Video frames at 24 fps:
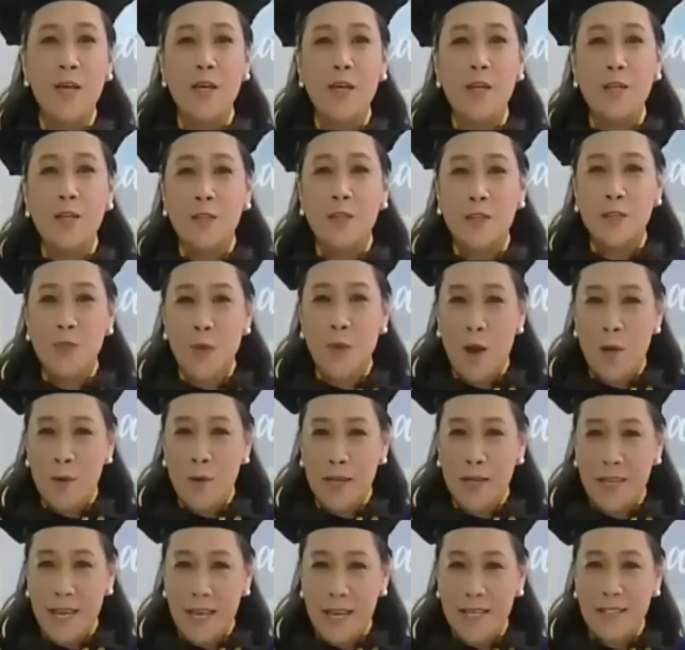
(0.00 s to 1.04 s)
To our
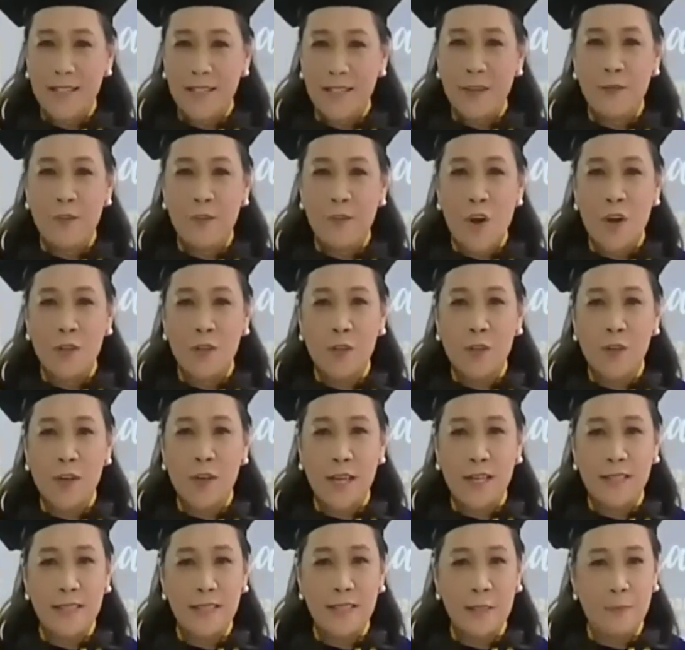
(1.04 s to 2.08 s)
guest of honor and
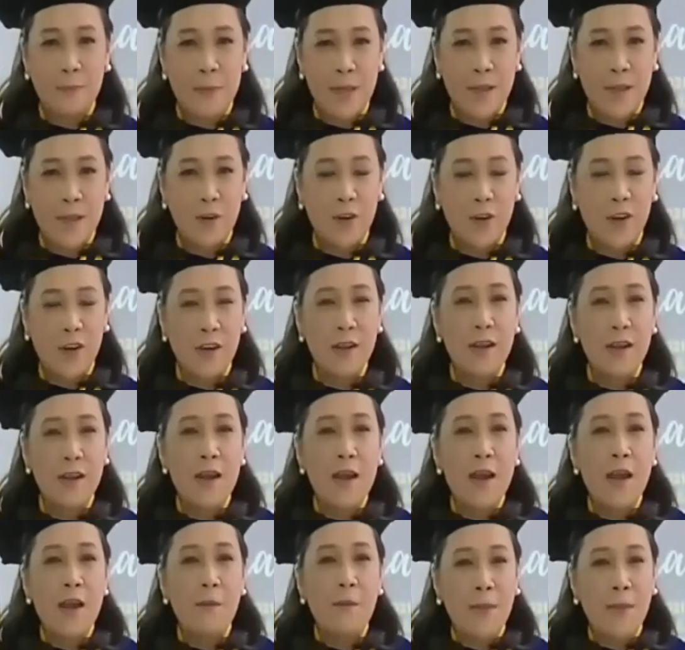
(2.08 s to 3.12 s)
speaker,
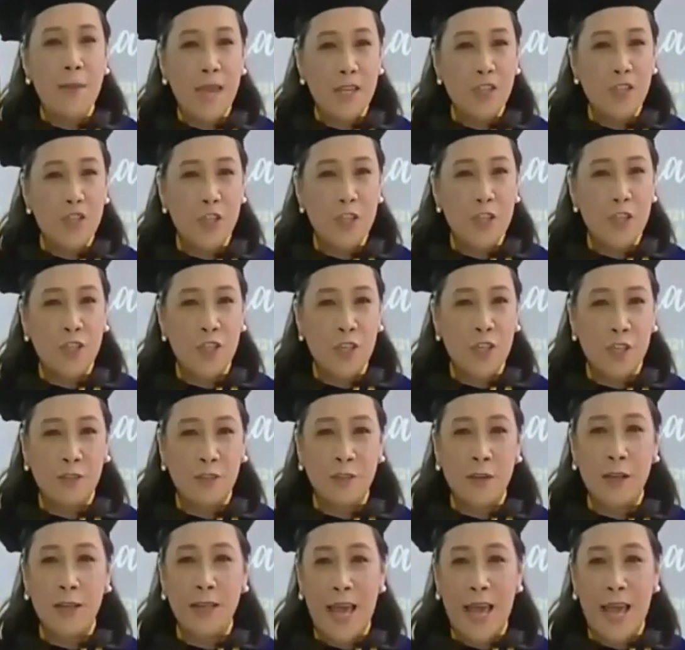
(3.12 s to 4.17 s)
Major
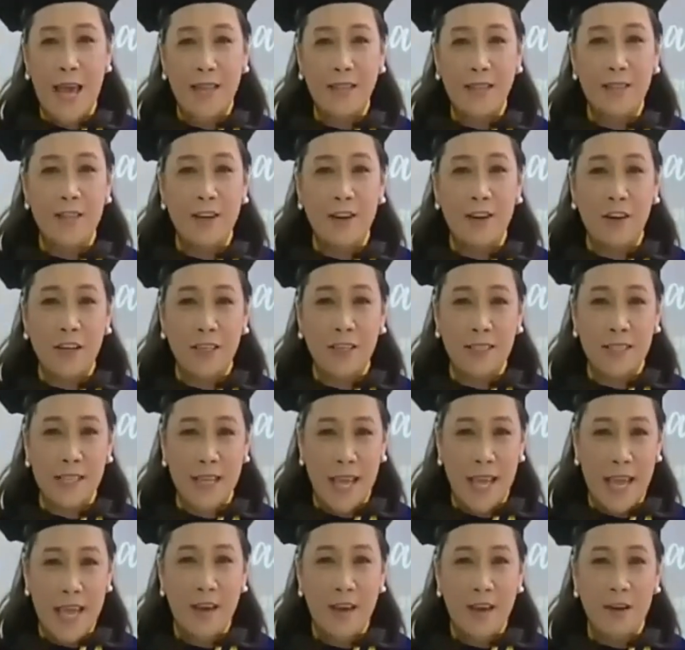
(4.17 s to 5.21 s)
General Edgard
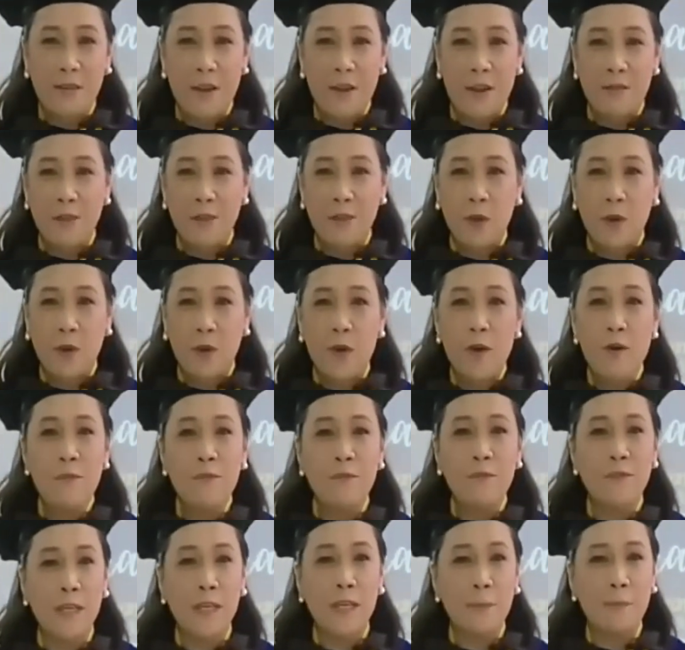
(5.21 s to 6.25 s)
A. Arevalo,
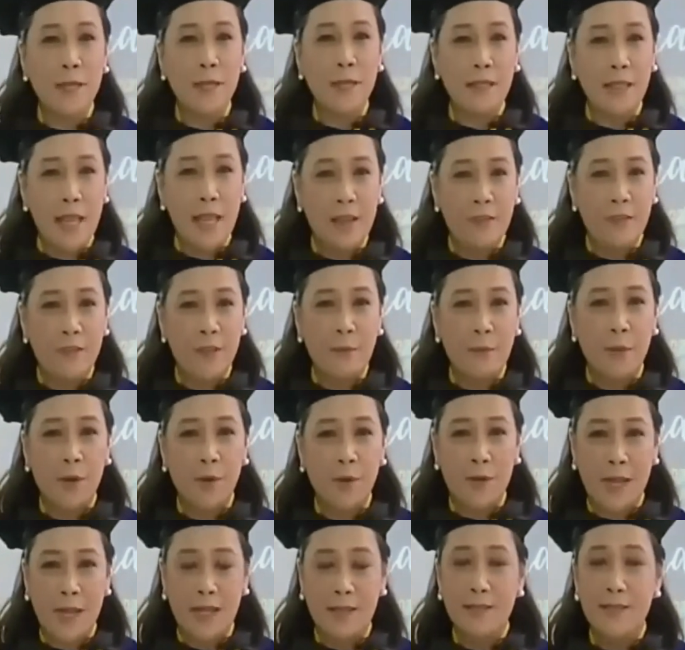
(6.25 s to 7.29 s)
Philippine Navy
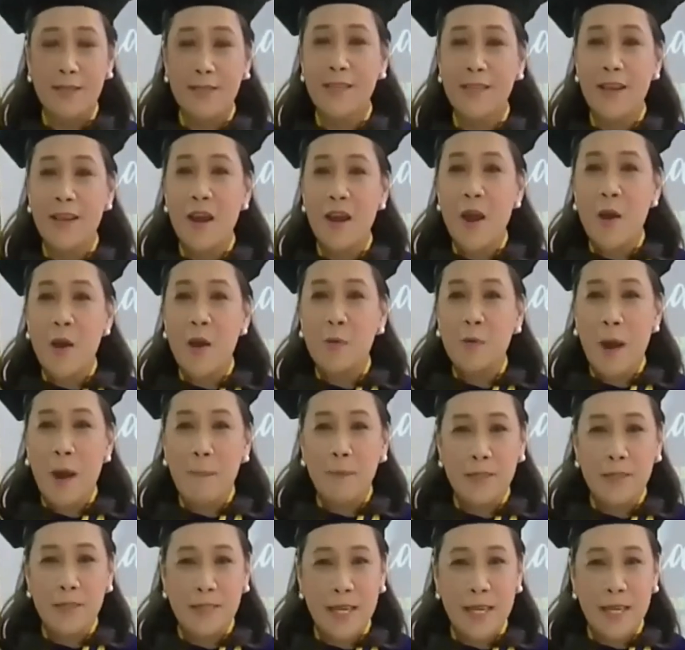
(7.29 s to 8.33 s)
Marines,
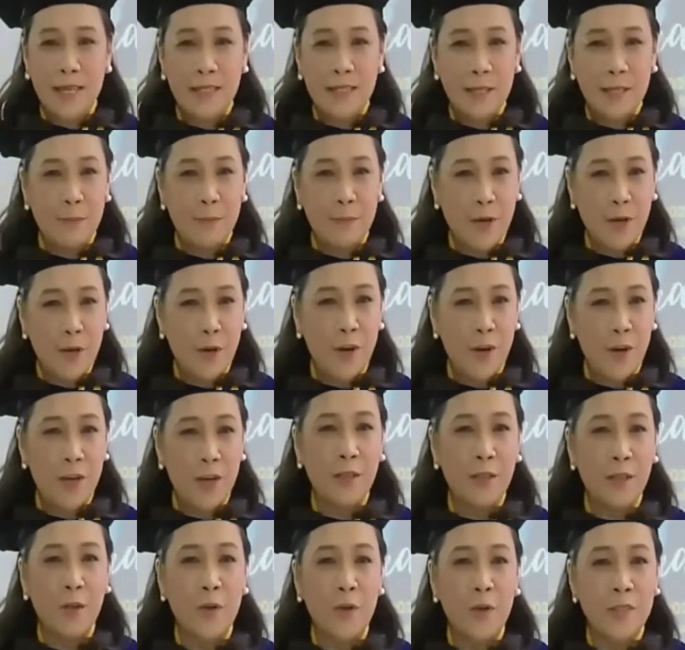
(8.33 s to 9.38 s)
represented by Colonel
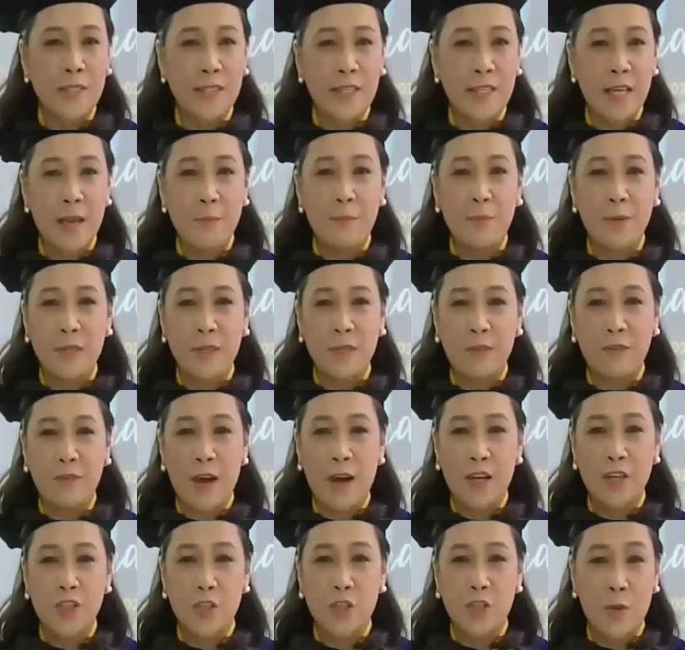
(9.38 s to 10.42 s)
Jose
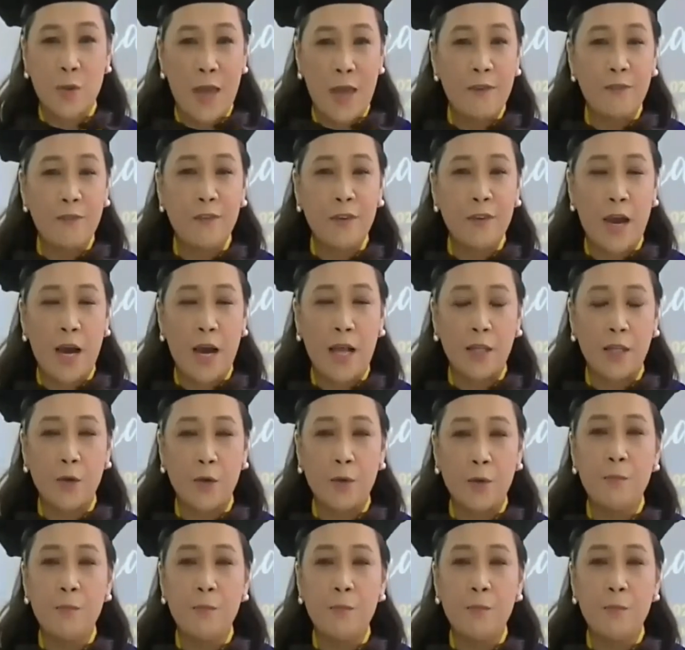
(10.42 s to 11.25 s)
Bonifacio F. Calub,